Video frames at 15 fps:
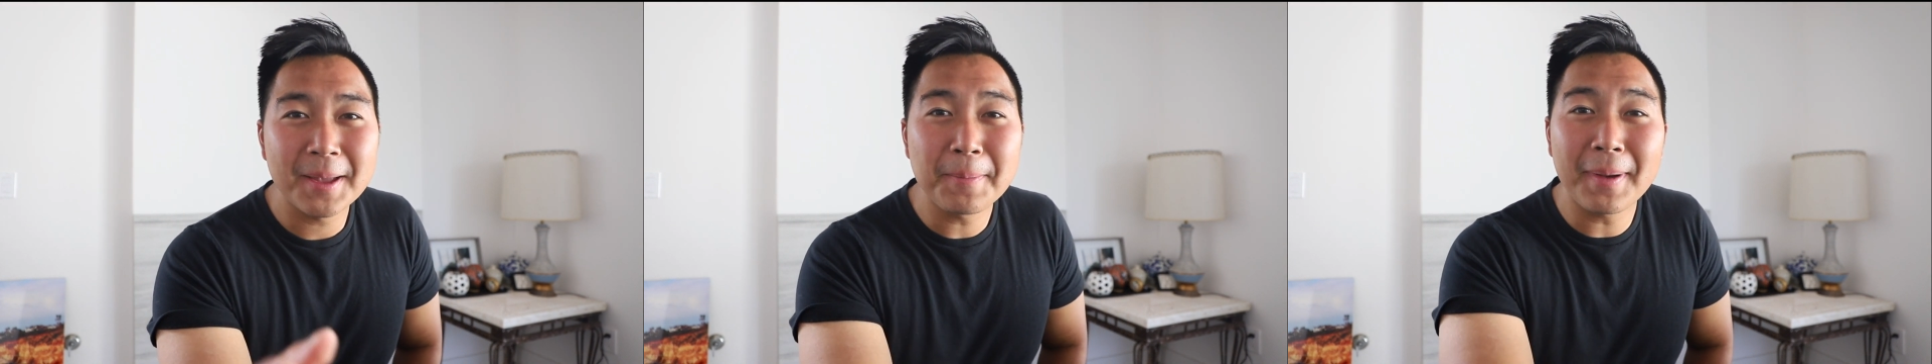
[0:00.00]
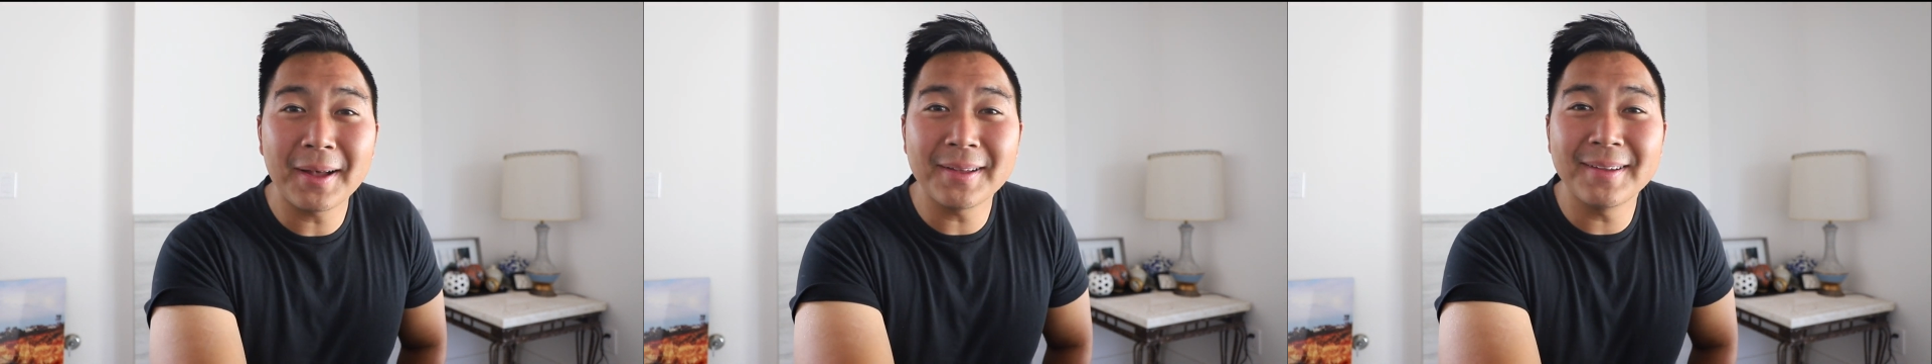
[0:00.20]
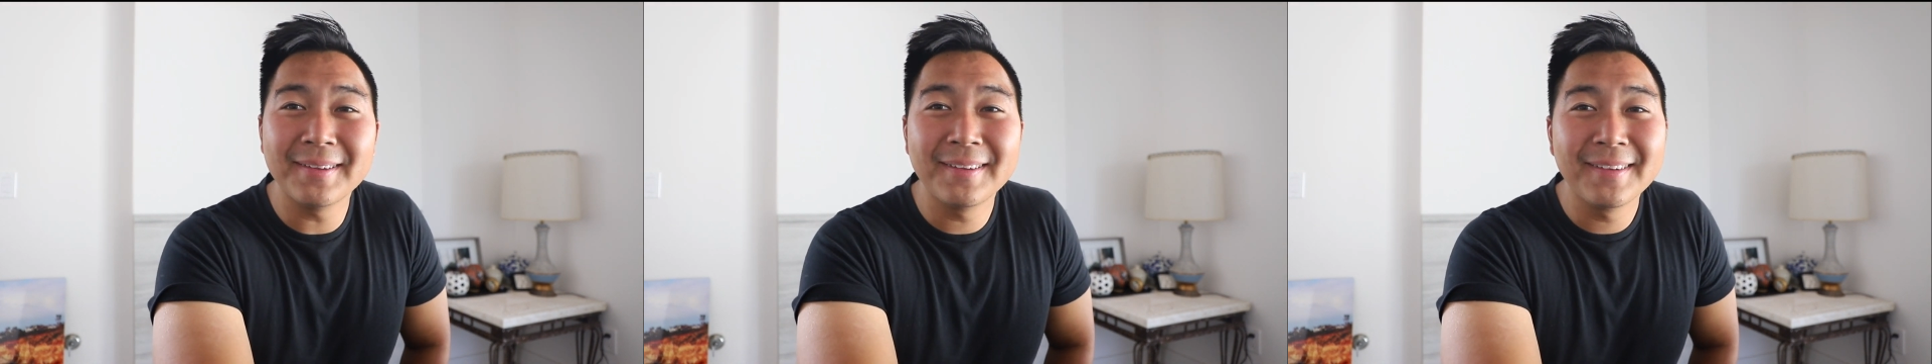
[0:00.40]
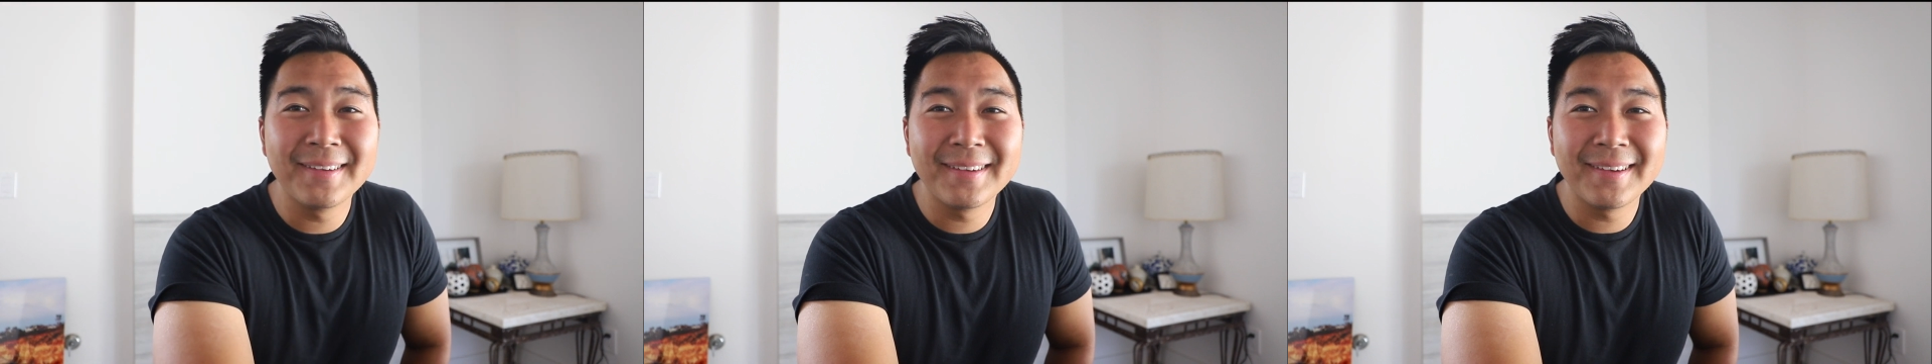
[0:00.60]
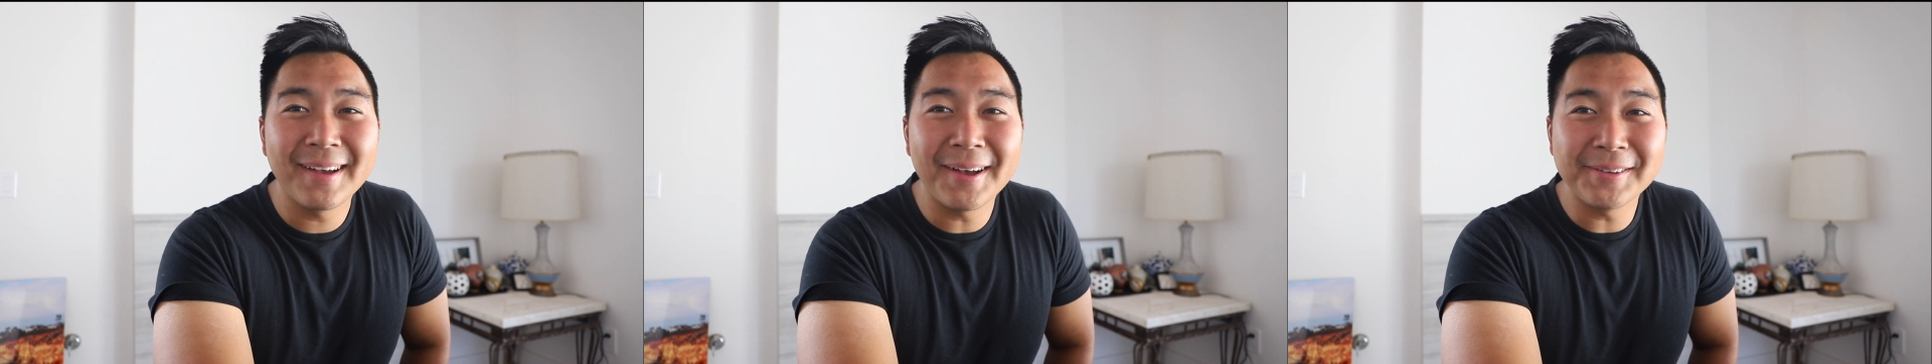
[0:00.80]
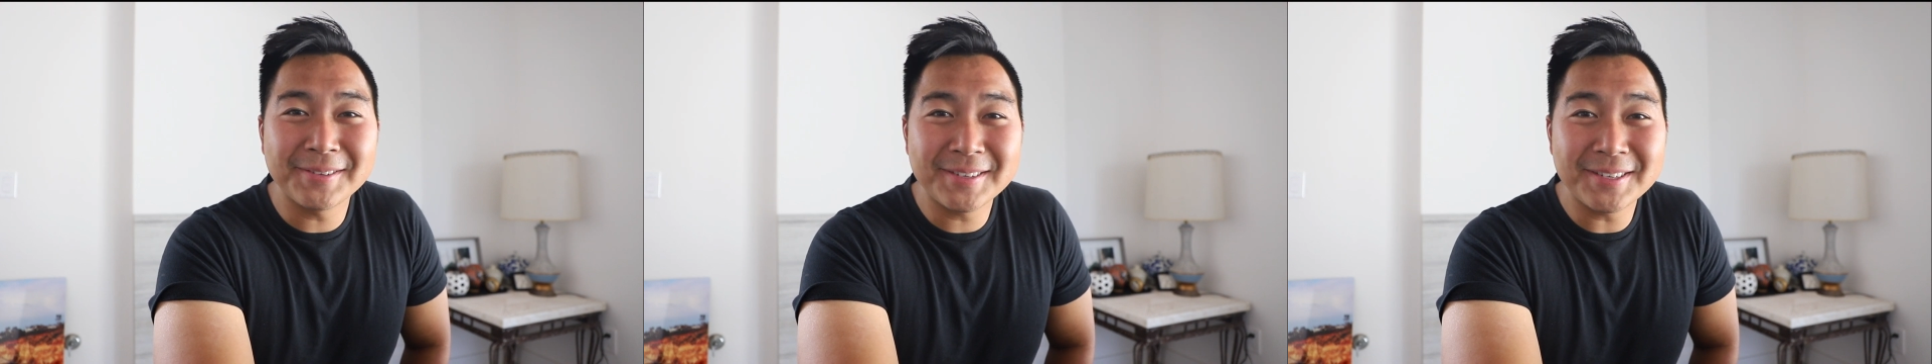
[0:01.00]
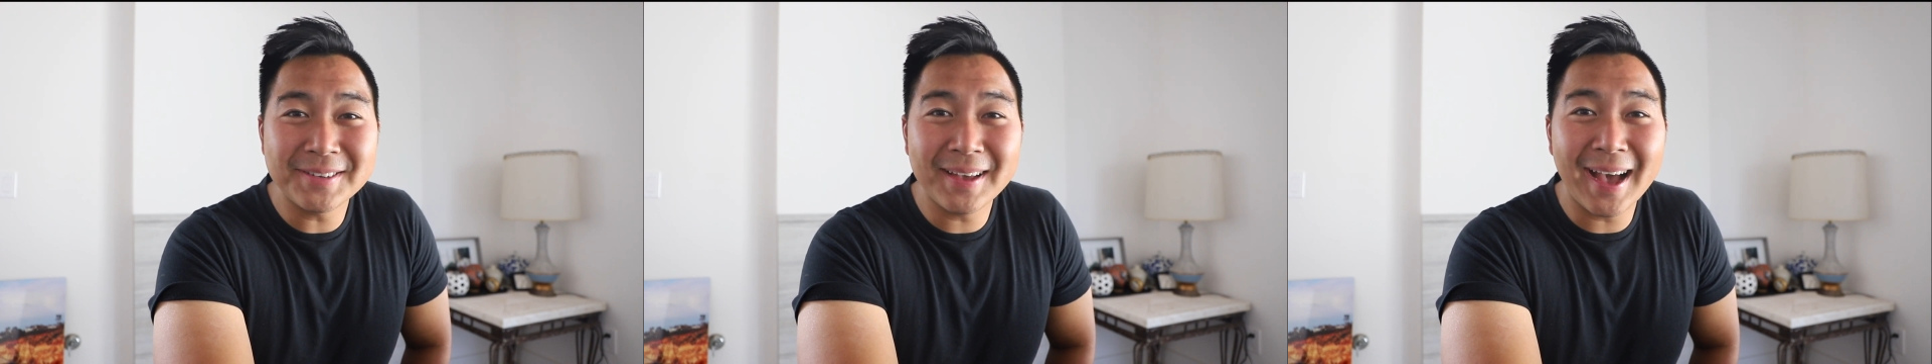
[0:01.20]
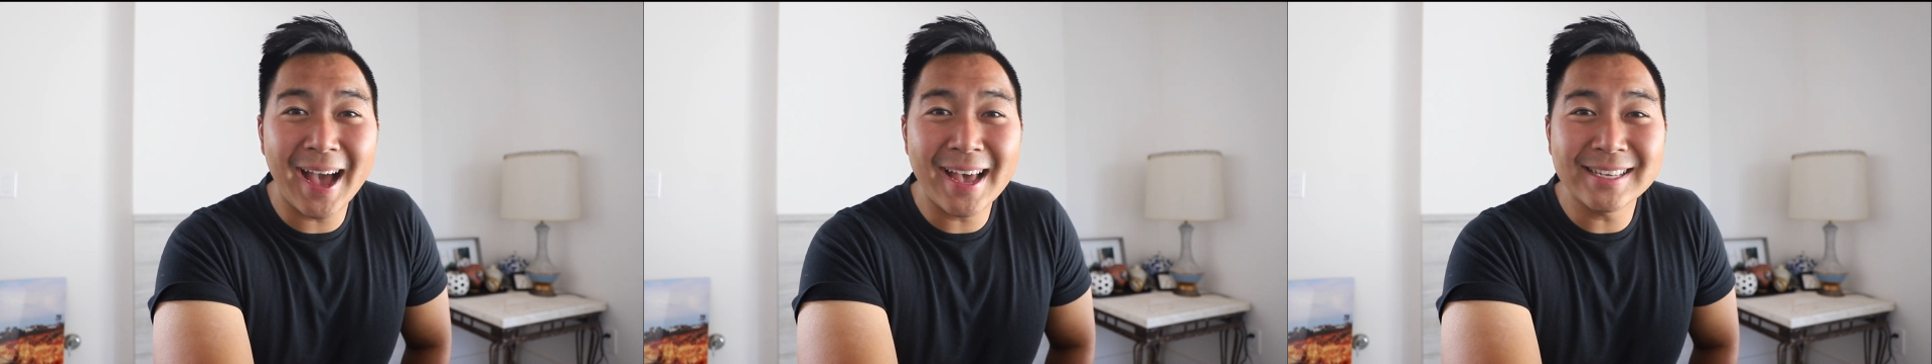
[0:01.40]
But I'll see
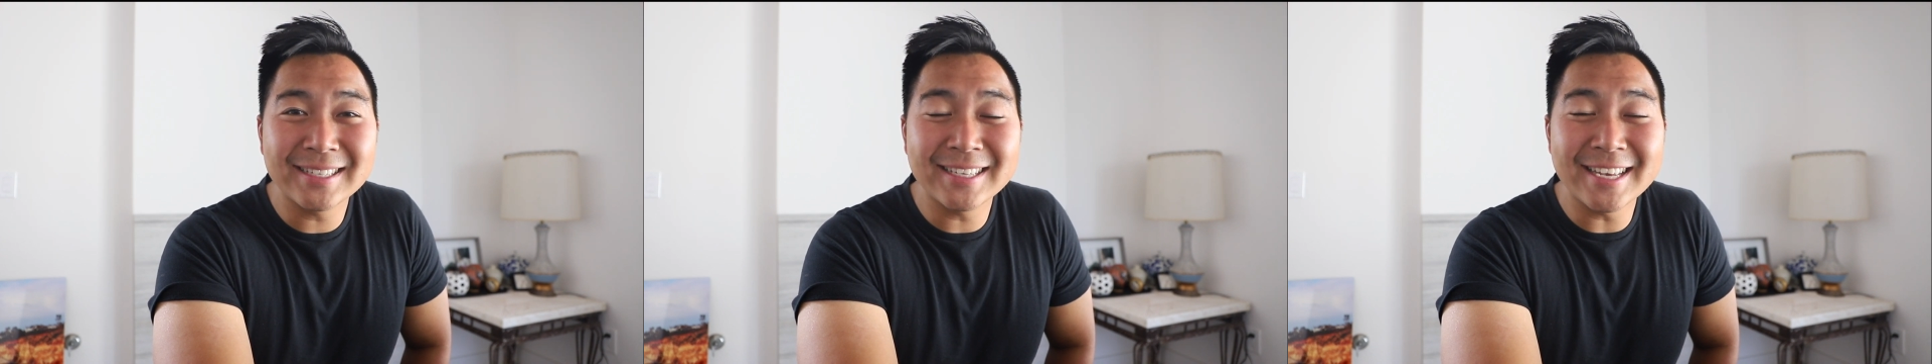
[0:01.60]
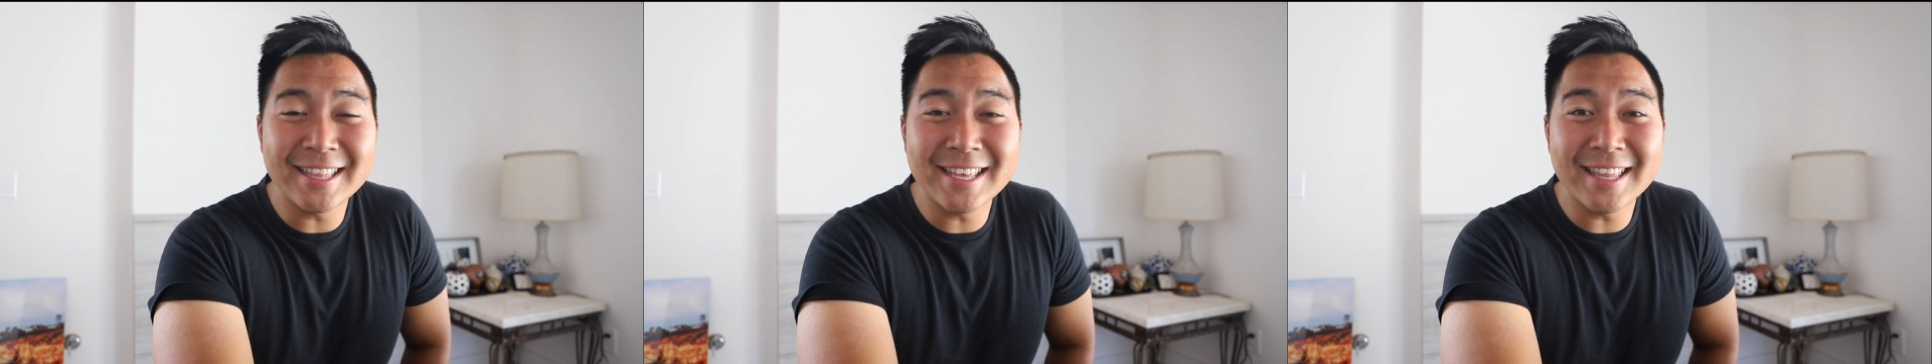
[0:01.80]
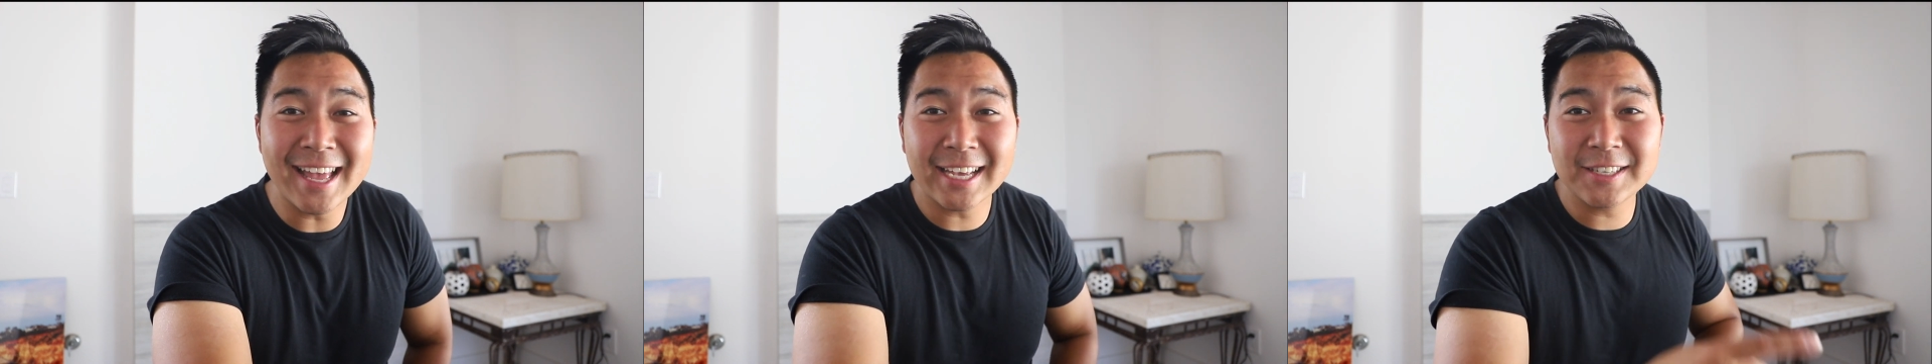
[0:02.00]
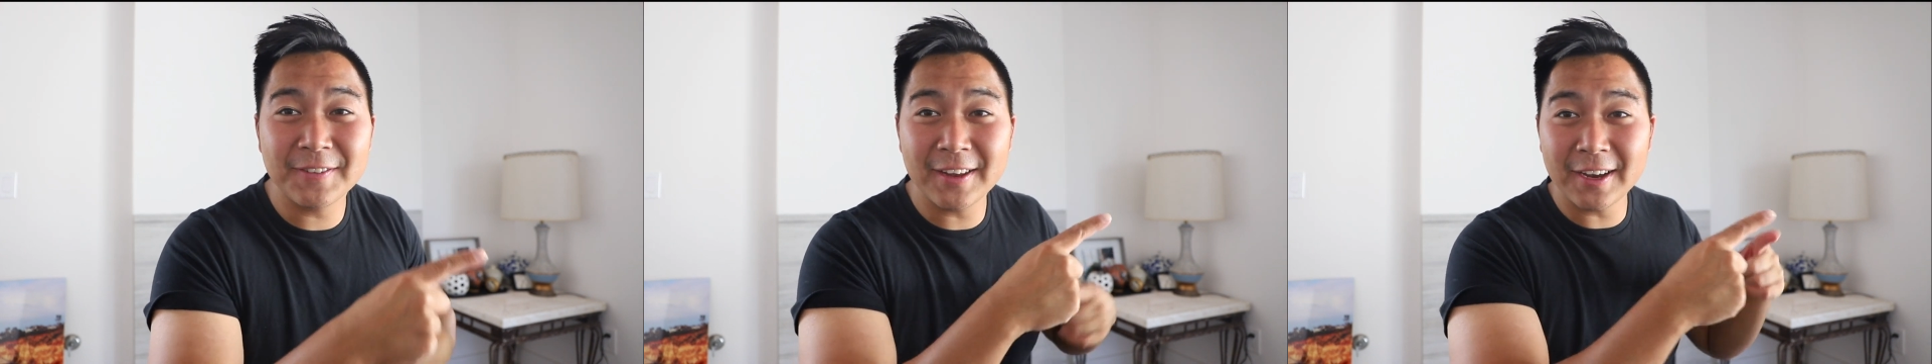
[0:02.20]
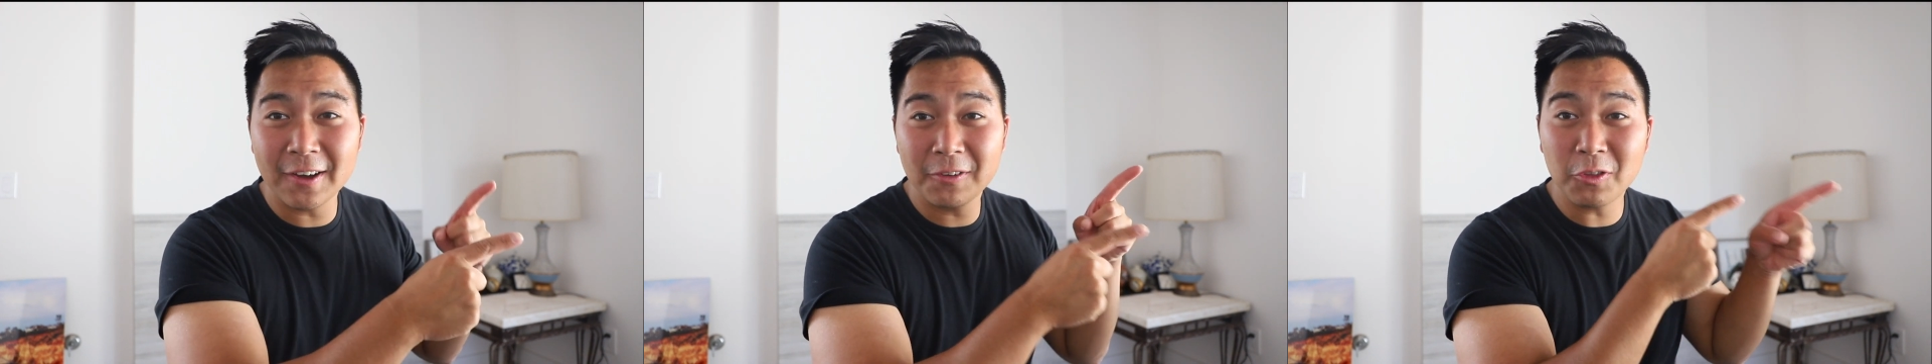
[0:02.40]
you guys in the next video.